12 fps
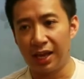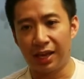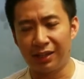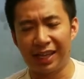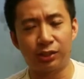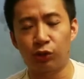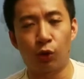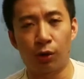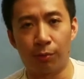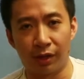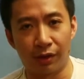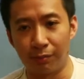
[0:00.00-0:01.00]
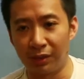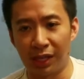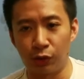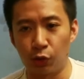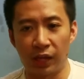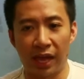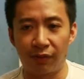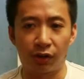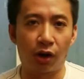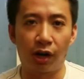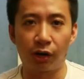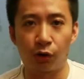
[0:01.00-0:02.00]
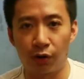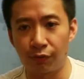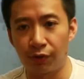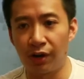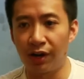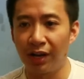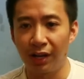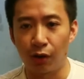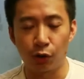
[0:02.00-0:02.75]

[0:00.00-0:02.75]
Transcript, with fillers: And that's normal. I mean, I don't have a car cover,